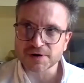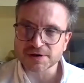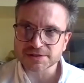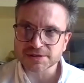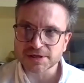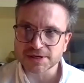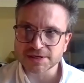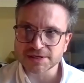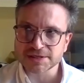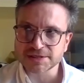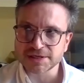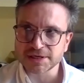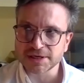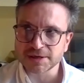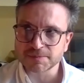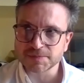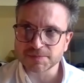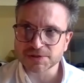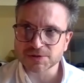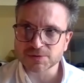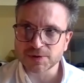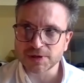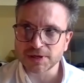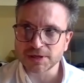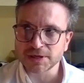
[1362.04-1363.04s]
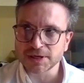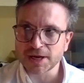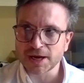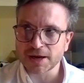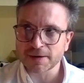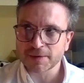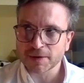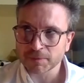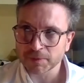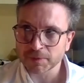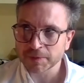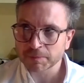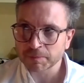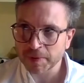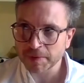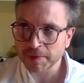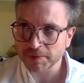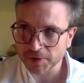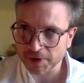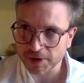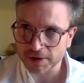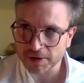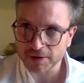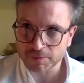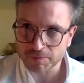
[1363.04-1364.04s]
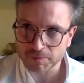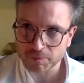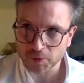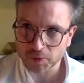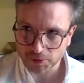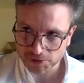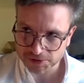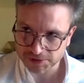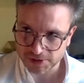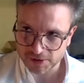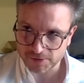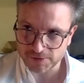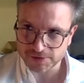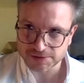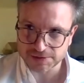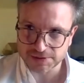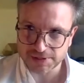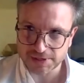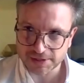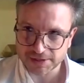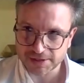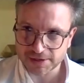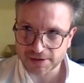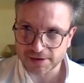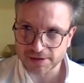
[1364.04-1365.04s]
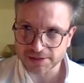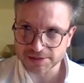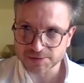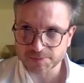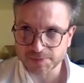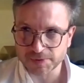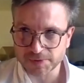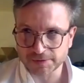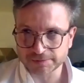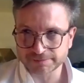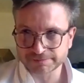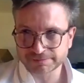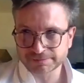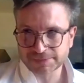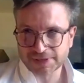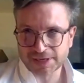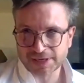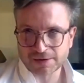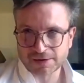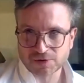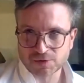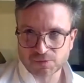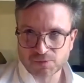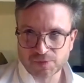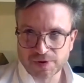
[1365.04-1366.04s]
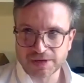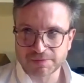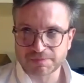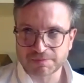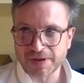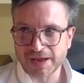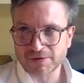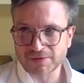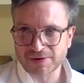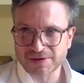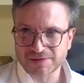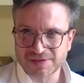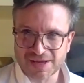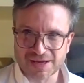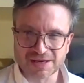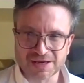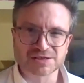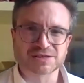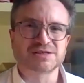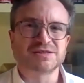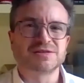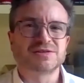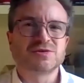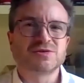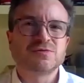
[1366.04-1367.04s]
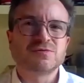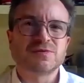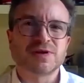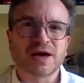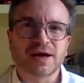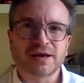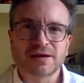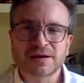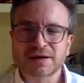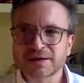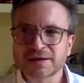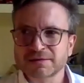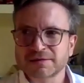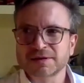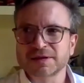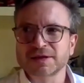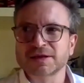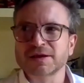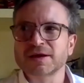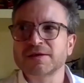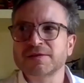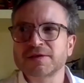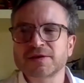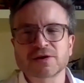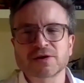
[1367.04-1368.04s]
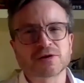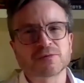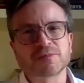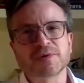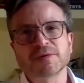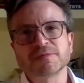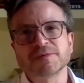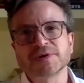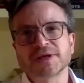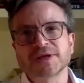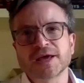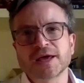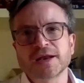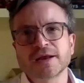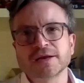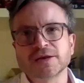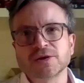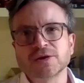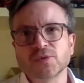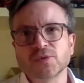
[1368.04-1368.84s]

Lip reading: as I see it between people going to want to go into their cars, but how can they actually do that? Are they going to be able to get in?